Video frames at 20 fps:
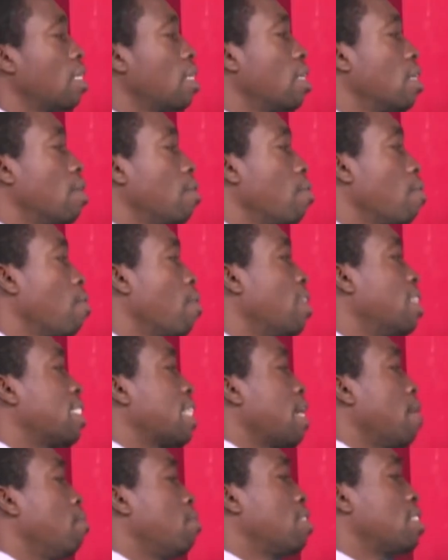We want
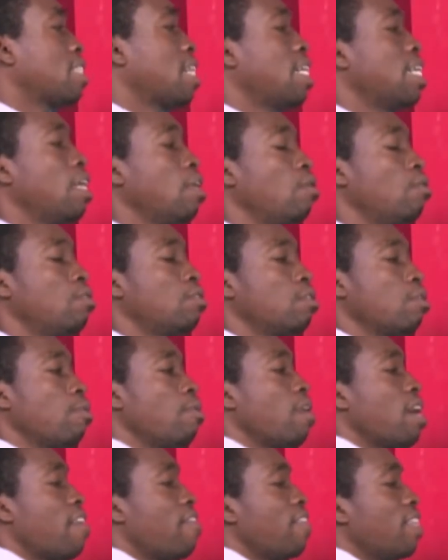m to stand alone, so
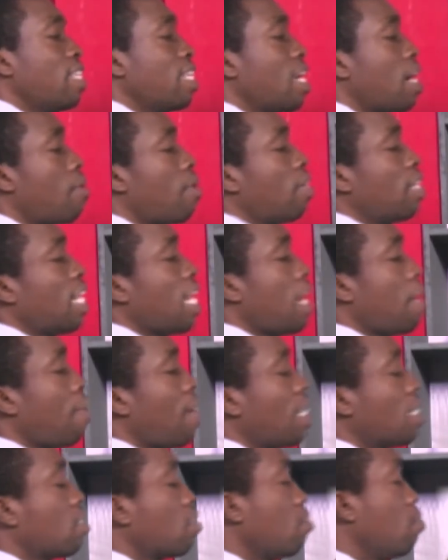everything around m
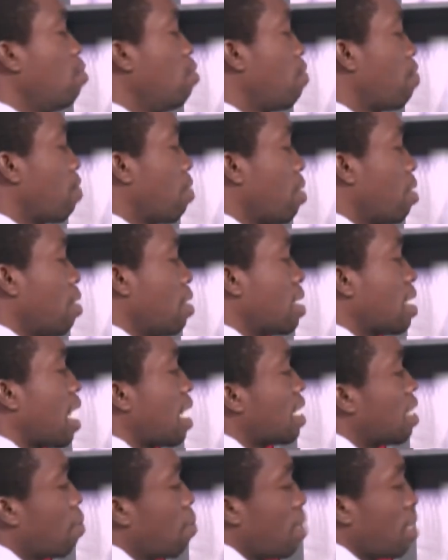has to move,
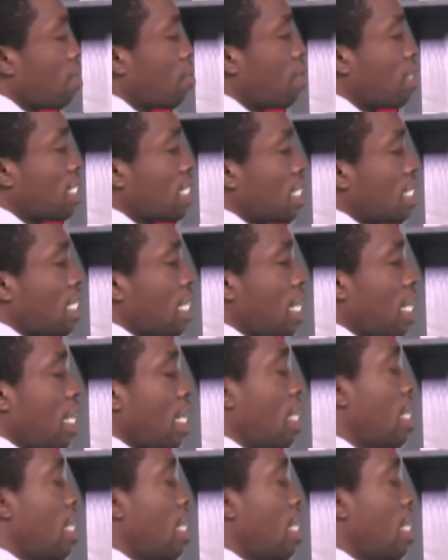starting with what is here.